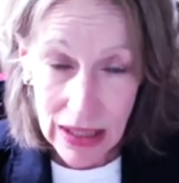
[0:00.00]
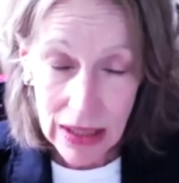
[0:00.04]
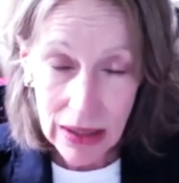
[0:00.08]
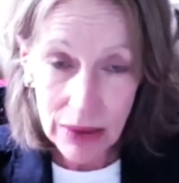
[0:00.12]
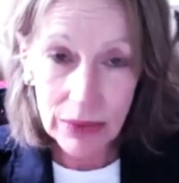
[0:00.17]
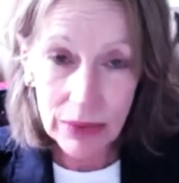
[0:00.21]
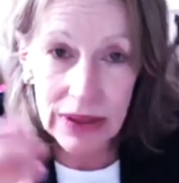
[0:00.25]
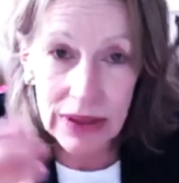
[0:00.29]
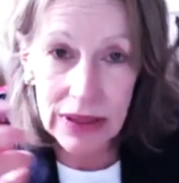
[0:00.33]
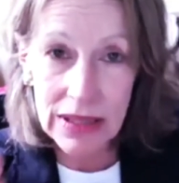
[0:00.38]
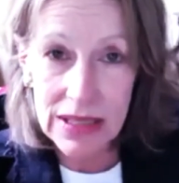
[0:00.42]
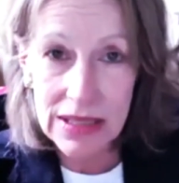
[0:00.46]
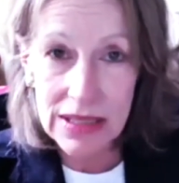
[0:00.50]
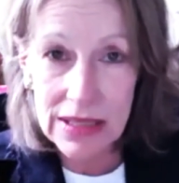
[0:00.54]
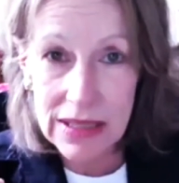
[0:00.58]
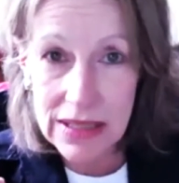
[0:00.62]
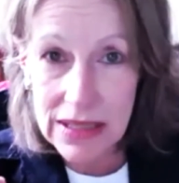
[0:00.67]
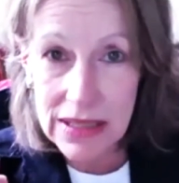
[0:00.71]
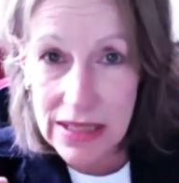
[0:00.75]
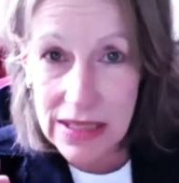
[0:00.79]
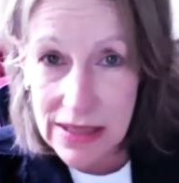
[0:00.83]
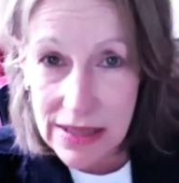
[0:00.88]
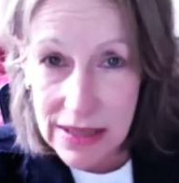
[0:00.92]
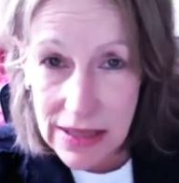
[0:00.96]
When this
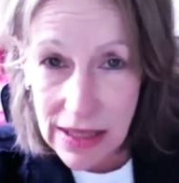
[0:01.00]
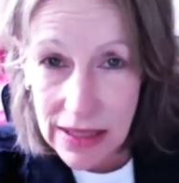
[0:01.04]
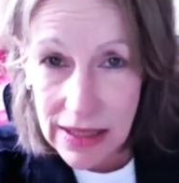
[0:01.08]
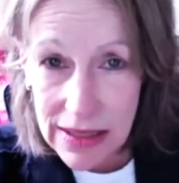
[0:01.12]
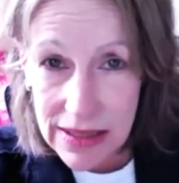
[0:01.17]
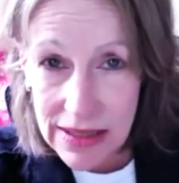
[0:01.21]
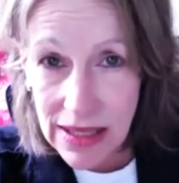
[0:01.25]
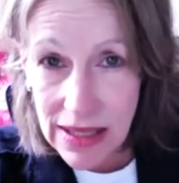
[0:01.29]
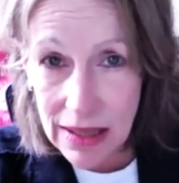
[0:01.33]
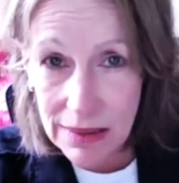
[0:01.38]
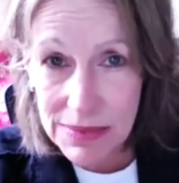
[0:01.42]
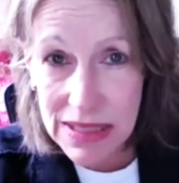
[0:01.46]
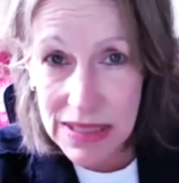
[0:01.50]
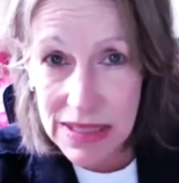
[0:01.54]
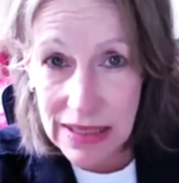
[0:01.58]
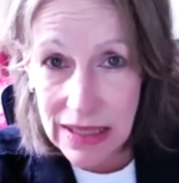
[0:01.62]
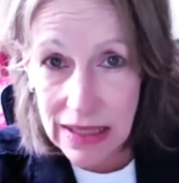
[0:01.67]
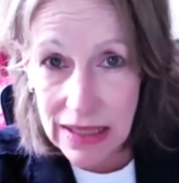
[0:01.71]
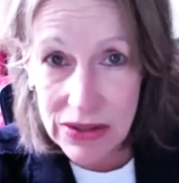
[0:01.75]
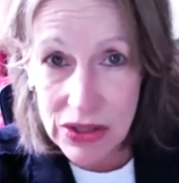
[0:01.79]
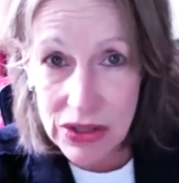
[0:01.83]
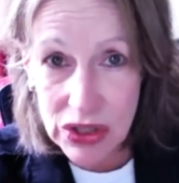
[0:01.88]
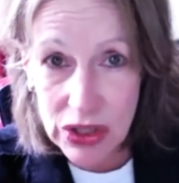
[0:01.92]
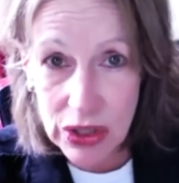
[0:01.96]
disease comes
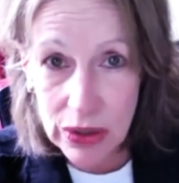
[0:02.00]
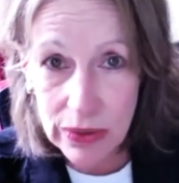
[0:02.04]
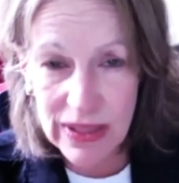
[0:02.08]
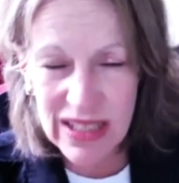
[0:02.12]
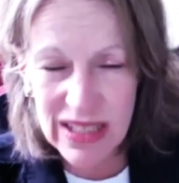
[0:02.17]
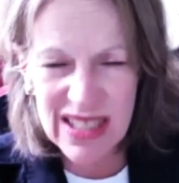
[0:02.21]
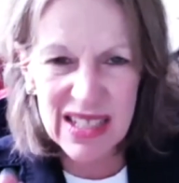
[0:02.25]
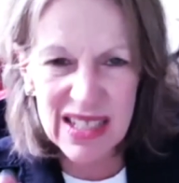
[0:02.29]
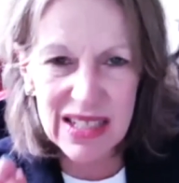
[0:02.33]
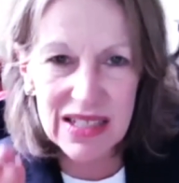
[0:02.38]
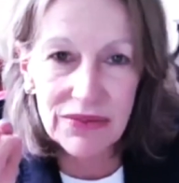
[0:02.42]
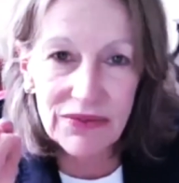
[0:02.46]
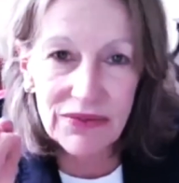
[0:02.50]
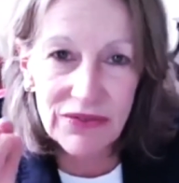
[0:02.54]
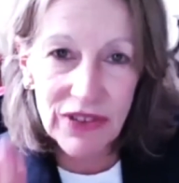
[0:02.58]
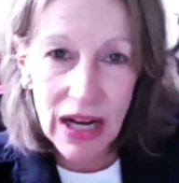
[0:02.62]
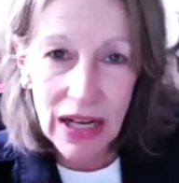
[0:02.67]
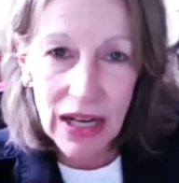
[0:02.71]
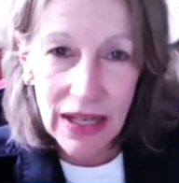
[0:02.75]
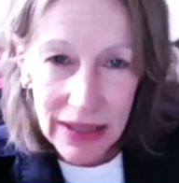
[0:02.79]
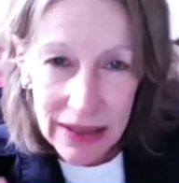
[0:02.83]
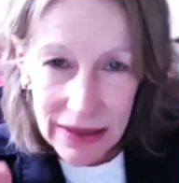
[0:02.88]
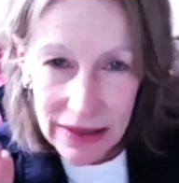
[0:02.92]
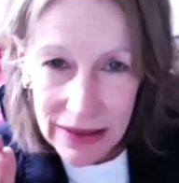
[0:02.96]
against you, it's
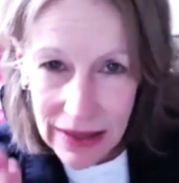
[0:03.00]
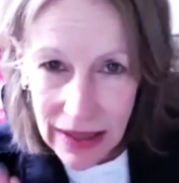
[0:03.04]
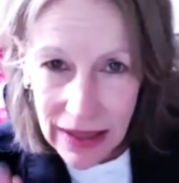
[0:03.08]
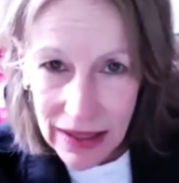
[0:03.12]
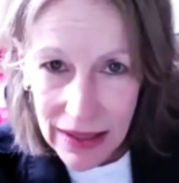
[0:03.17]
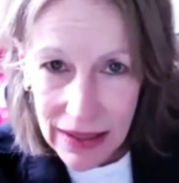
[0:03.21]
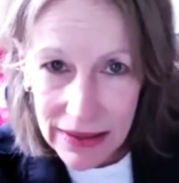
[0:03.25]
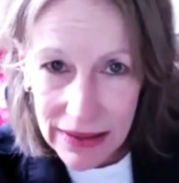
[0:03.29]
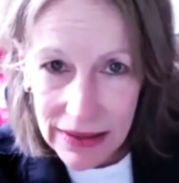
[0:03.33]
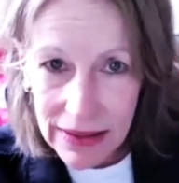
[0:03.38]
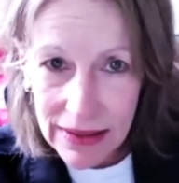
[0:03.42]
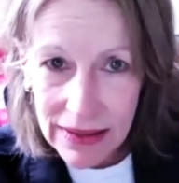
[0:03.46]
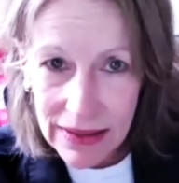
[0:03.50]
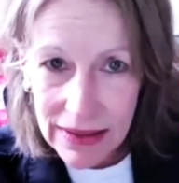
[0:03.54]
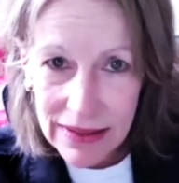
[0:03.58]
defying God.